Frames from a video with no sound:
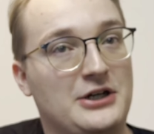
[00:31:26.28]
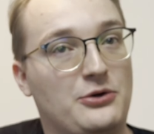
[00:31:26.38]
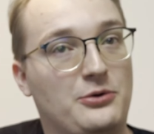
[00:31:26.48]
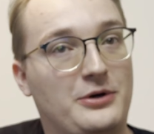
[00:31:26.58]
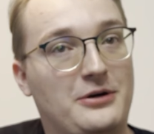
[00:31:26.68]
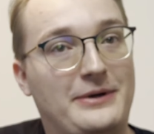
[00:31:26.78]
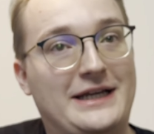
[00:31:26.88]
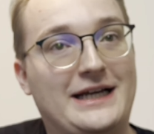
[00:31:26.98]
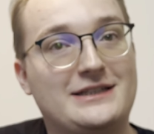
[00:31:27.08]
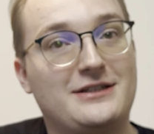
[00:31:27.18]
What do we
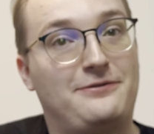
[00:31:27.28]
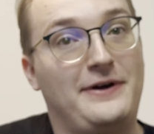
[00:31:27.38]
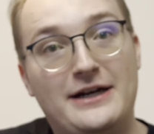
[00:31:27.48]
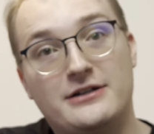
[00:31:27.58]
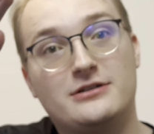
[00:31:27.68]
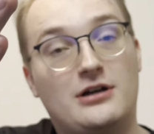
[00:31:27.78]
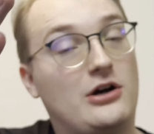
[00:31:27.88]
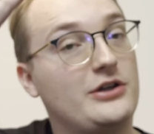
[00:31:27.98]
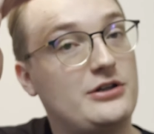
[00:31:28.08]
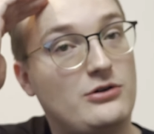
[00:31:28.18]
get? Defender.
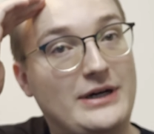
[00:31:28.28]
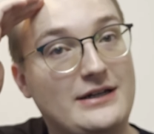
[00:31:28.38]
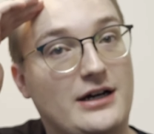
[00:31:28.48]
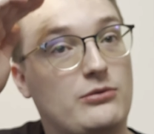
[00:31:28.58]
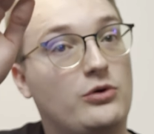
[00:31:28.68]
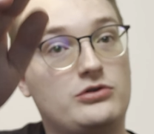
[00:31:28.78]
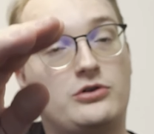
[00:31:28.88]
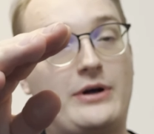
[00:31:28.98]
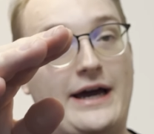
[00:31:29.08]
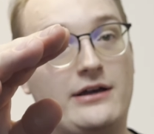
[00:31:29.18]
Oh, you know what? I won't
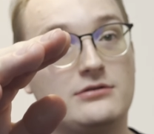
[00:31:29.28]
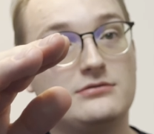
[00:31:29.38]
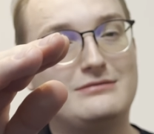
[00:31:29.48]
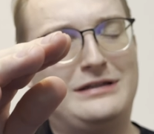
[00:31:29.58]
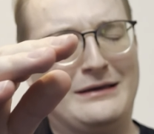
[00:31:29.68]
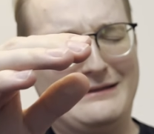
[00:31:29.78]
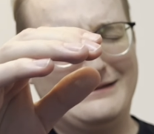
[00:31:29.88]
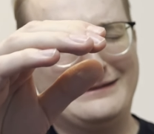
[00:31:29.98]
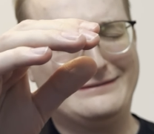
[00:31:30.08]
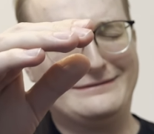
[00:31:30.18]
cry.
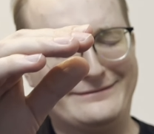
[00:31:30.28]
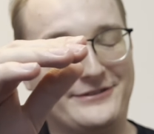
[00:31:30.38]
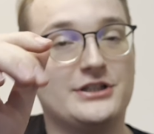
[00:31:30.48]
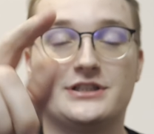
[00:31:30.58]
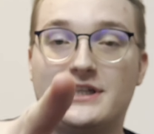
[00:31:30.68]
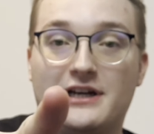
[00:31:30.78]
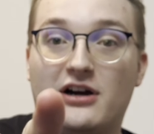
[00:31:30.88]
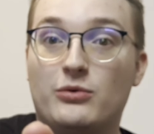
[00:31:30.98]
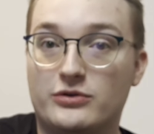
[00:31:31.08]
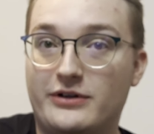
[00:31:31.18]
Just kidding.
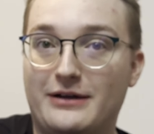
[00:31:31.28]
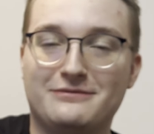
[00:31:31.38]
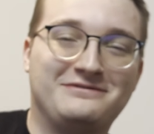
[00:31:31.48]
I won't cry.